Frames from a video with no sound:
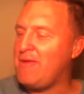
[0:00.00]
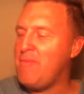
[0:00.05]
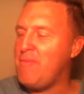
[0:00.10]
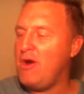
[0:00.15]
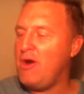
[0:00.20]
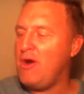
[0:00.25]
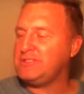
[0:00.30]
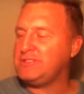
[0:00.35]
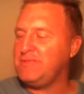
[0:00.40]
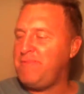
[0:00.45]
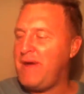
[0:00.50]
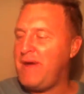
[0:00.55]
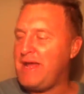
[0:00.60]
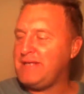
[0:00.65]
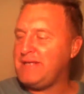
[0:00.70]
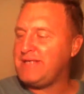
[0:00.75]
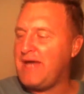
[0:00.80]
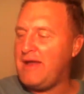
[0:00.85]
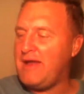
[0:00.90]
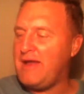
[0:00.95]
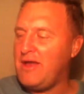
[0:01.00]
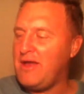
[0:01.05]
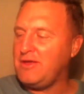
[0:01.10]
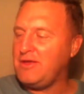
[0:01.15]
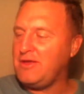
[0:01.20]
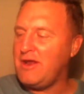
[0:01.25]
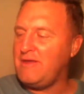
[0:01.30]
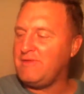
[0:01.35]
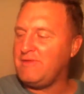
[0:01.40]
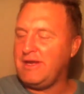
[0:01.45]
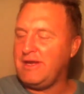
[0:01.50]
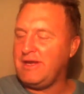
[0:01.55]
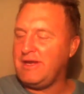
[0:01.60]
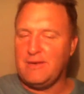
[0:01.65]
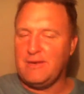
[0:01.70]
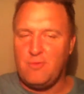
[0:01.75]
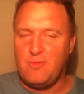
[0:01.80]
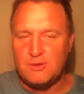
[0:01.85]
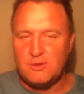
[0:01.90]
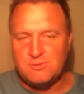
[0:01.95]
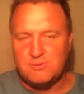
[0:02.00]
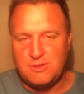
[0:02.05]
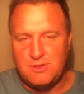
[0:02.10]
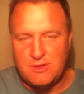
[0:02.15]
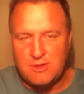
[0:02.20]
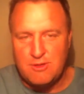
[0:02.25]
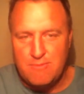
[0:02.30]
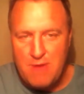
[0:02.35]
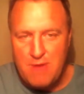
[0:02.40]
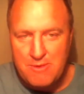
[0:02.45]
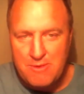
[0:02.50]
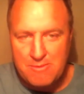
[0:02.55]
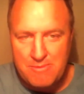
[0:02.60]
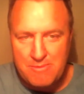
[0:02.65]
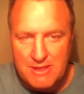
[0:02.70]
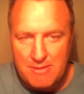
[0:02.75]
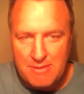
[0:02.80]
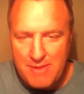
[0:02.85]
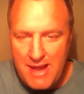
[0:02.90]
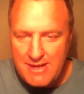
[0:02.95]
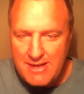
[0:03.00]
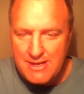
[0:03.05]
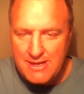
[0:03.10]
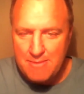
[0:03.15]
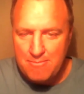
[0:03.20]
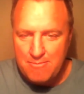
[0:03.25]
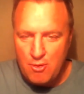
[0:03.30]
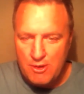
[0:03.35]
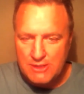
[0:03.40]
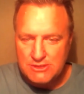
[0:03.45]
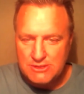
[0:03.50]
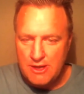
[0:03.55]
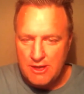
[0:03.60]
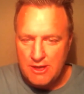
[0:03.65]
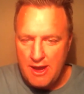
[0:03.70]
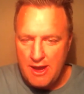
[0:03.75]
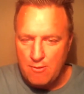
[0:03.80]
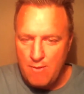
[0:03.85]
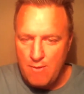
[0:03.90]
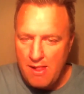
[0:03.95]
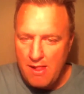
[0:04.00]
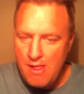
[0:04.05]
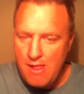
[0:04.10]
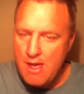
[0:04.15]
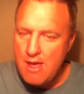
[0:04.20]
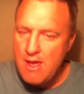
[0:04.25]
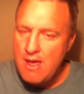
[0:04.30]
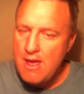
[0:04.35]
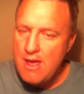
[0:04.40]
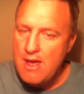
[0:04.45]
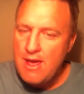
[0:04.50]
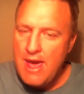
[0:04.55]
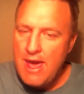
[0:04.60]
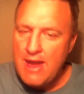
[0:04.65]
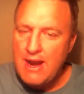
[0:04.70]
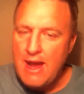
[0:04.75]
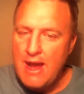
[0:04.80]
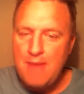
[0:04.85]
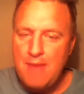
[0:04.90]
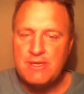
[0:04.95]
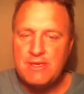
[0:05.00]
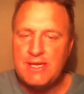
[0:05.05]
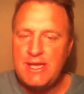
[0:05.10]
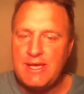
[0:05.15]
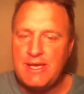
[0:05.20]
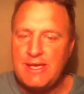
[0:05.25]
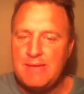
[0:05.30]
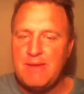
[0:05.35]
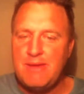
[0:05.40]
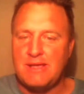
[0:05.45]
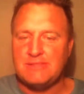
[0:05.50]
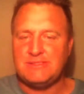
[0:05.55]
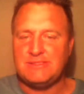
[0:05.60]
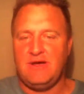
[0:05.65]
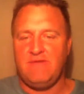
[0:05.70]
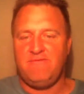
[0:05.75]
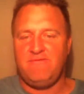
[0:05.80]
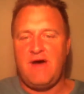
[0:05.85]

Master Punter, I know you don't have the leaderboards with you at the moment, but the Platinum boys are going well. And I'm kicking myself.